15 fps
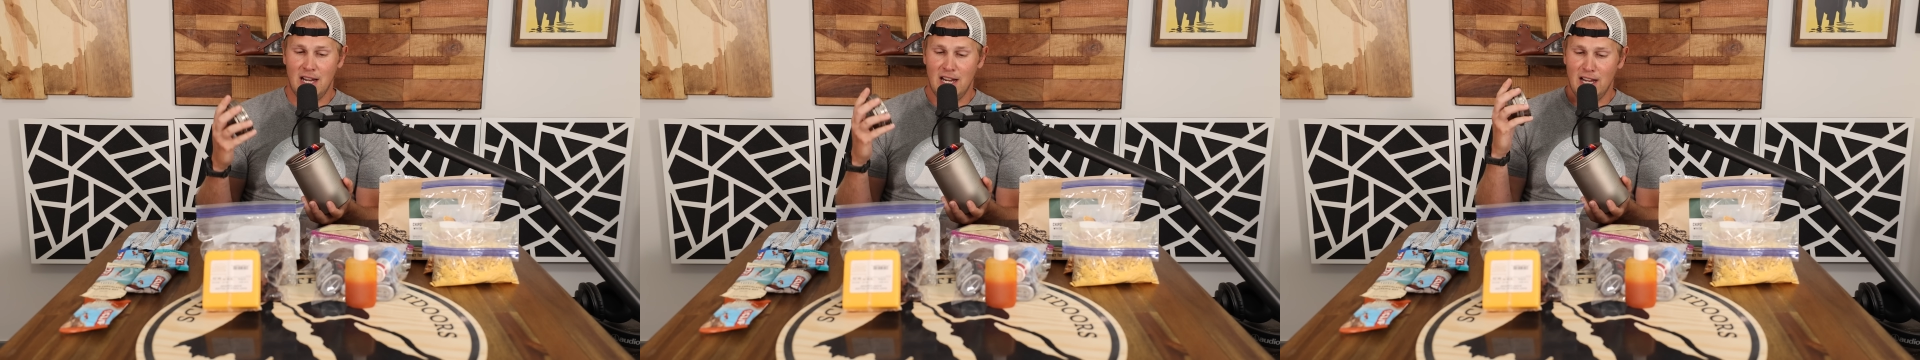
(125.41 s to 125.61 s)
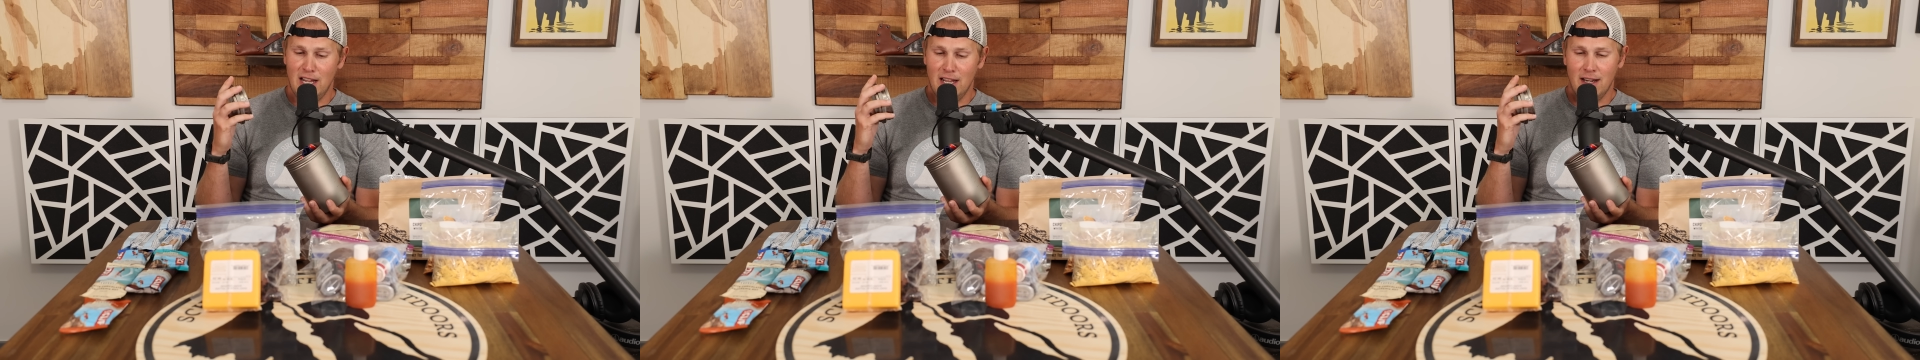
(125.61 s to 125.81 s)

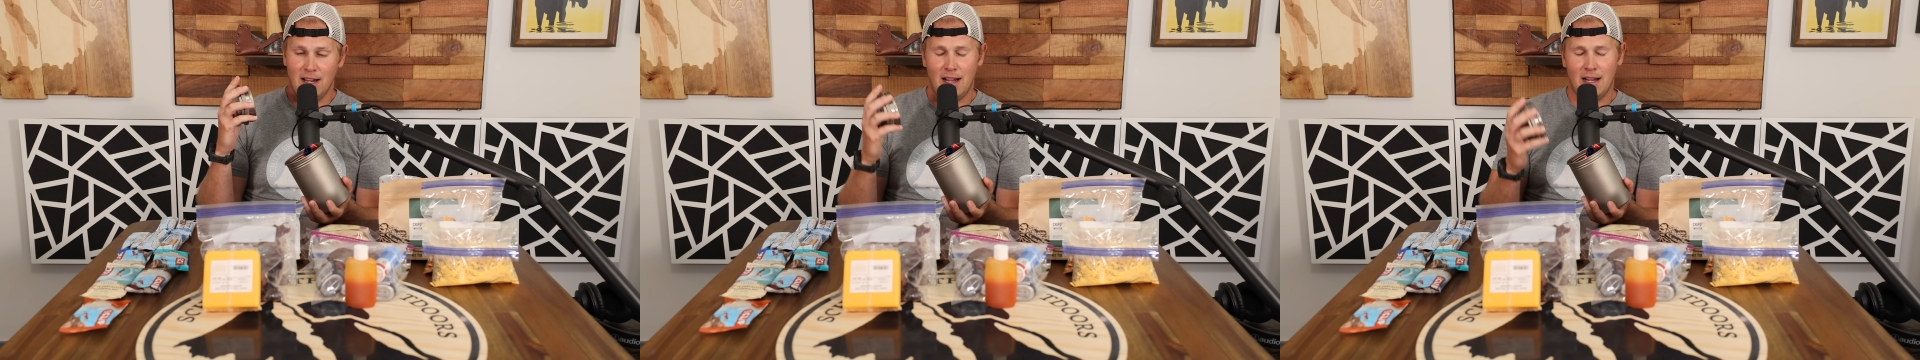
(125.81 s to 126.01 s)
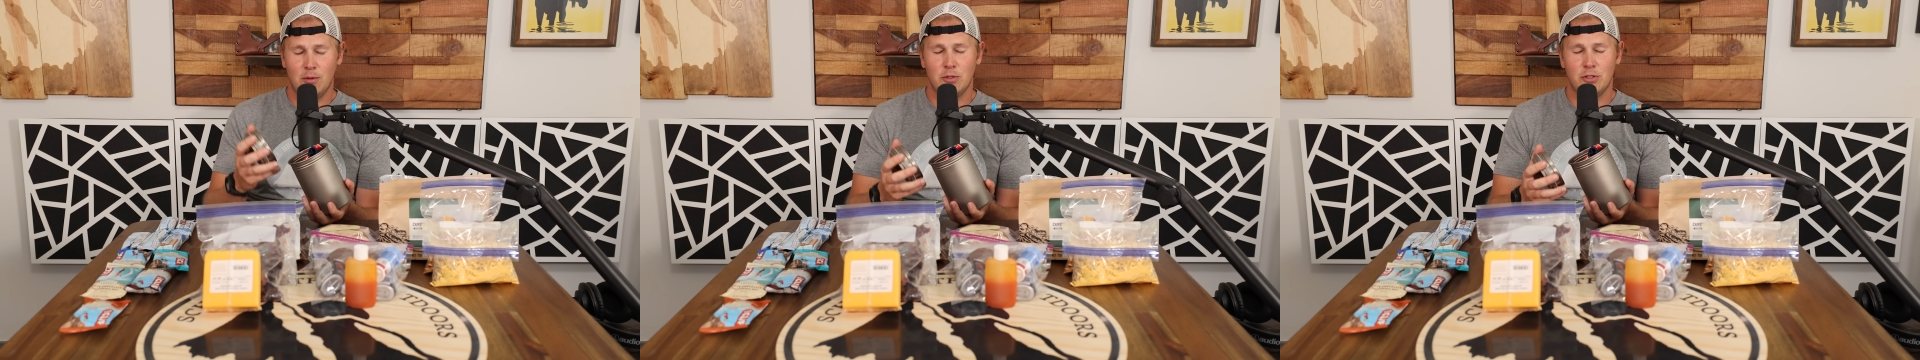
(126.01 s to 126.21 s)
and
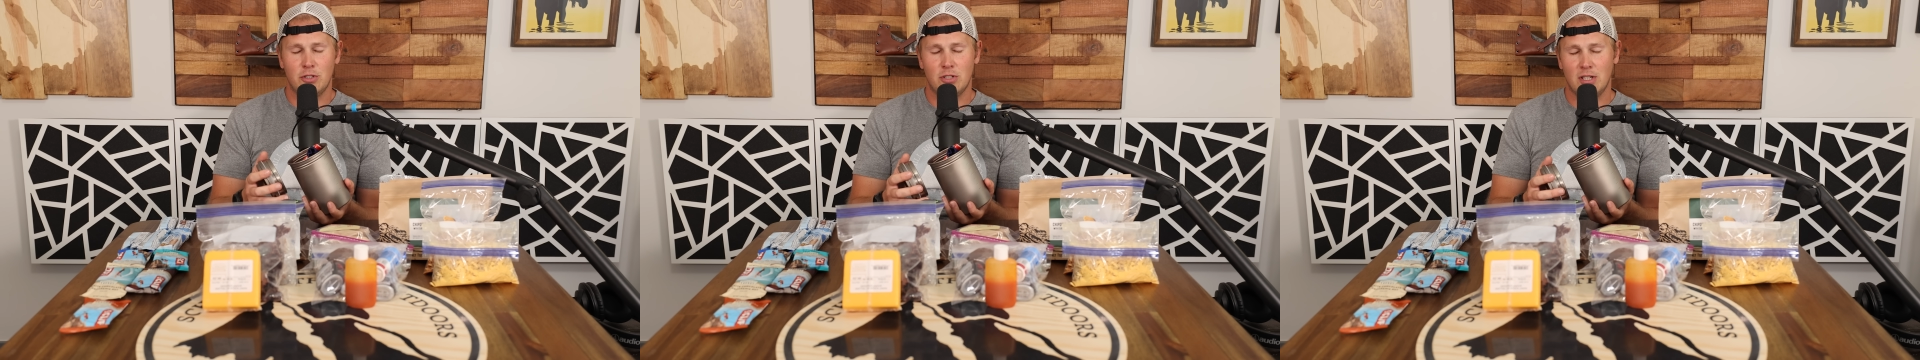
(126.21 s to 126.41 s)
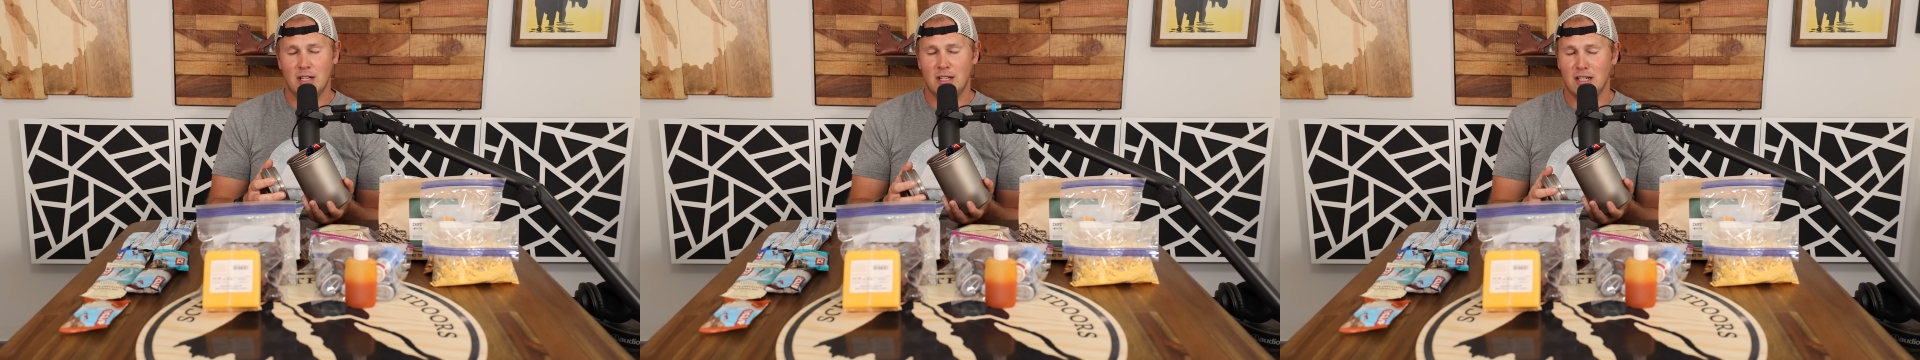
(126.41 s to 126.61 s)
I was
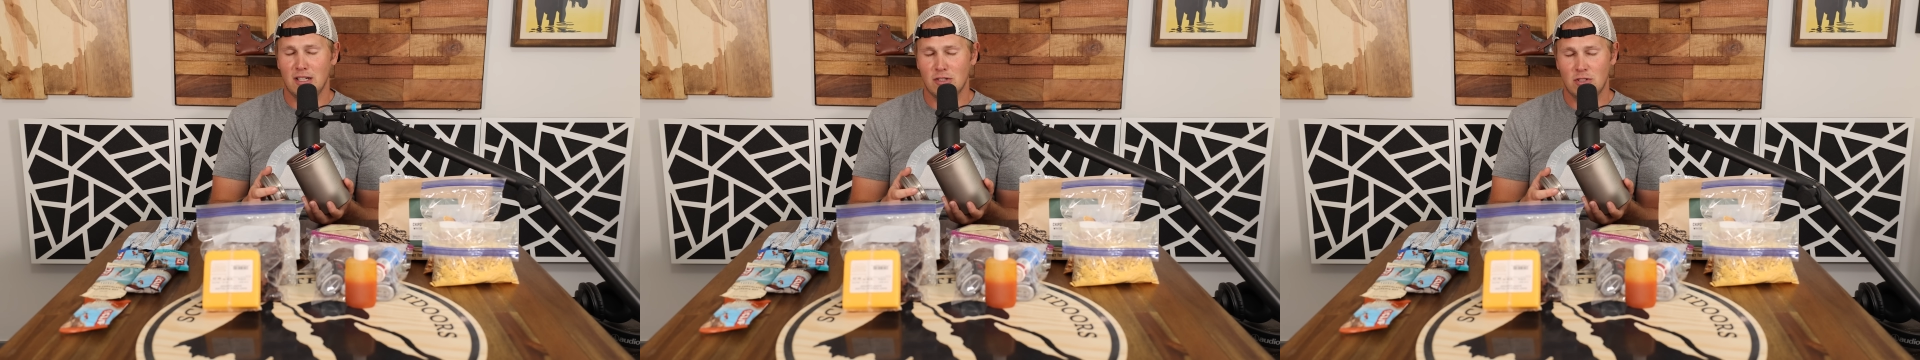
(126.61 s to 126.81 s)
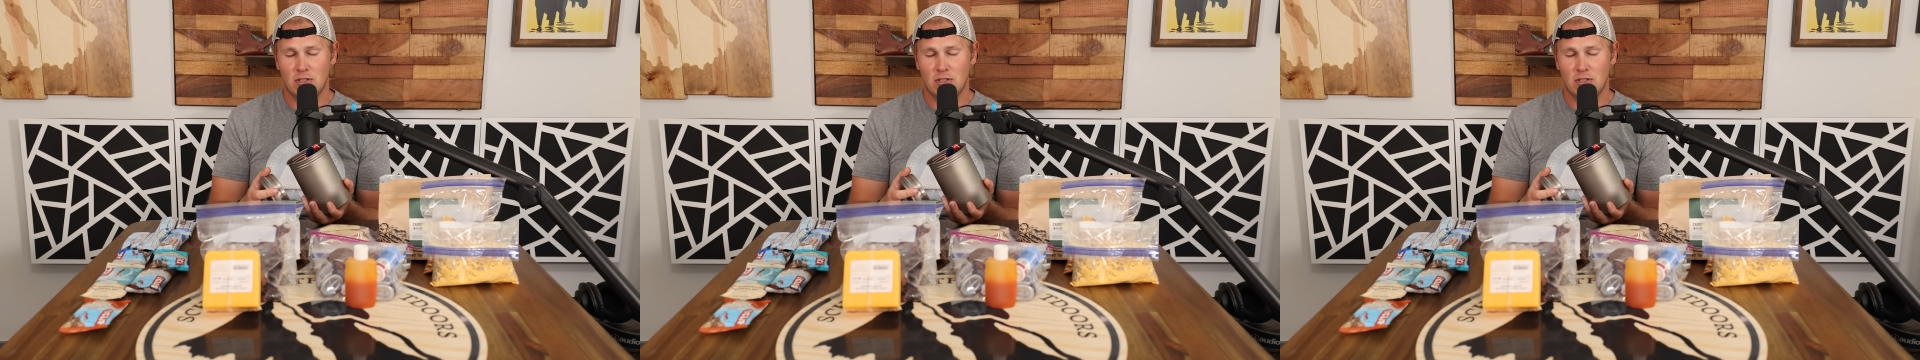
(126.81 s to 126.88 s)
just getting